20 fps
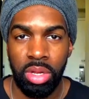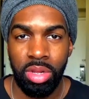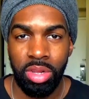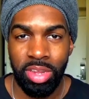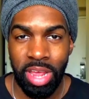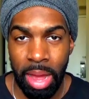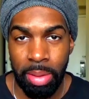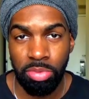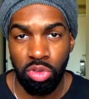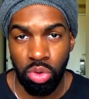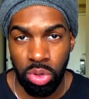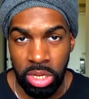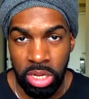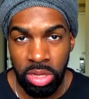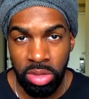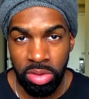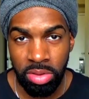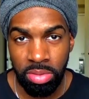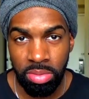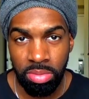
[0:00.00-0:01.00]
time to
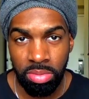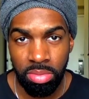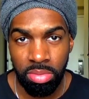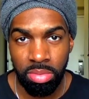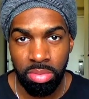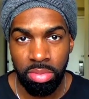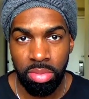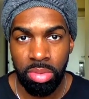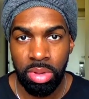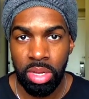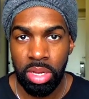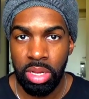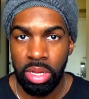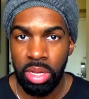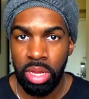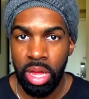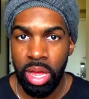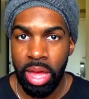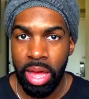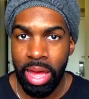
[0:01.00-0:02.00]
eat.
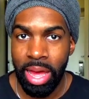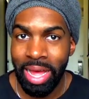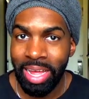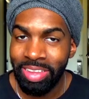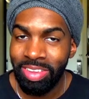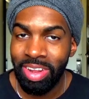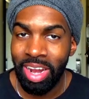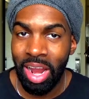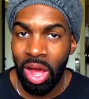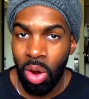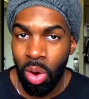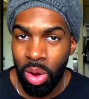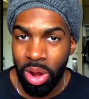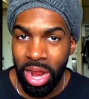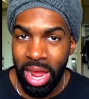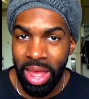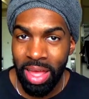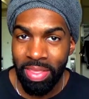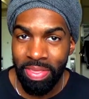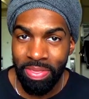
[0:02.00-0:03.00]
Es la
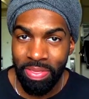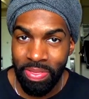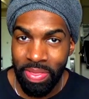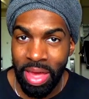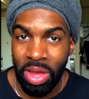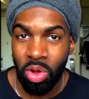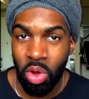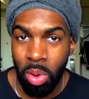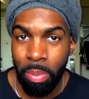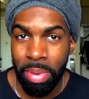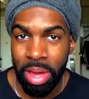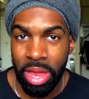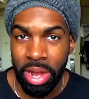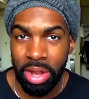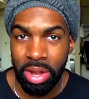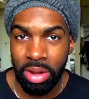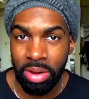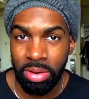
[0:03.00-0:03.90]
hora de comer,